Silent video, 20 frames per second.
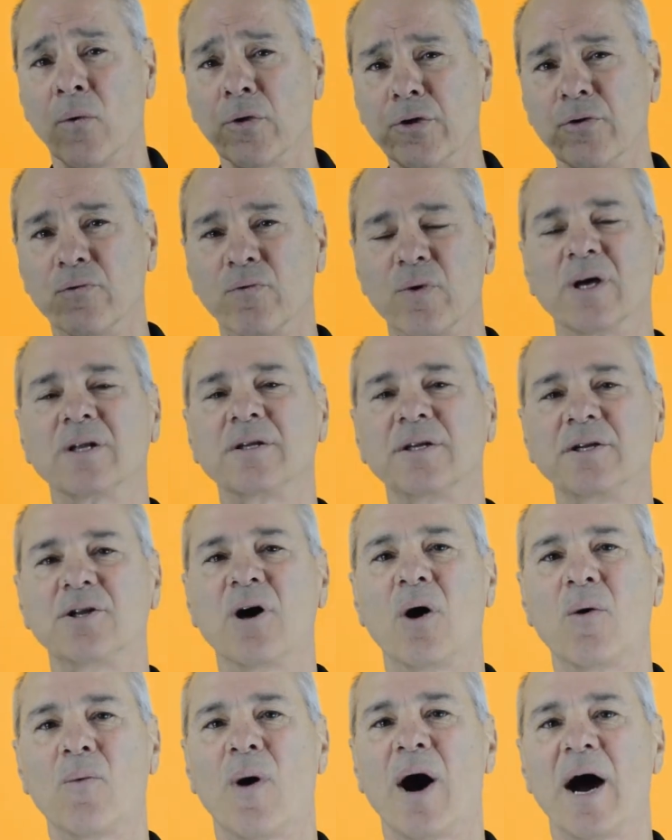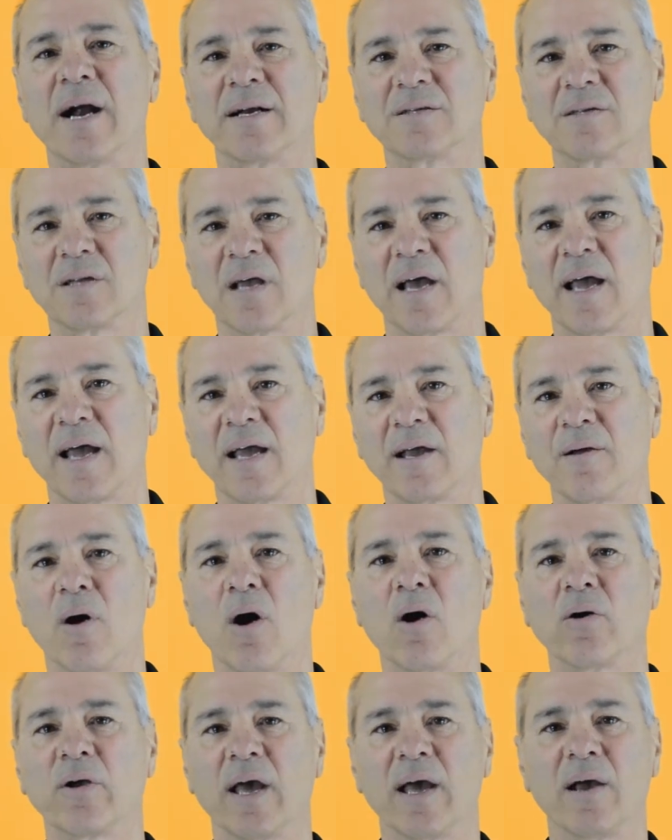you really don't want to
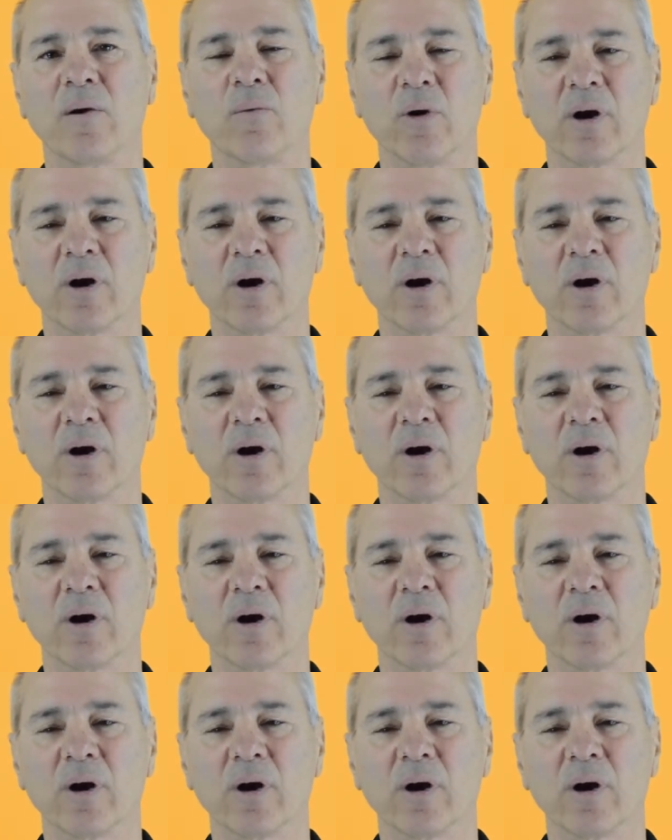say, okay,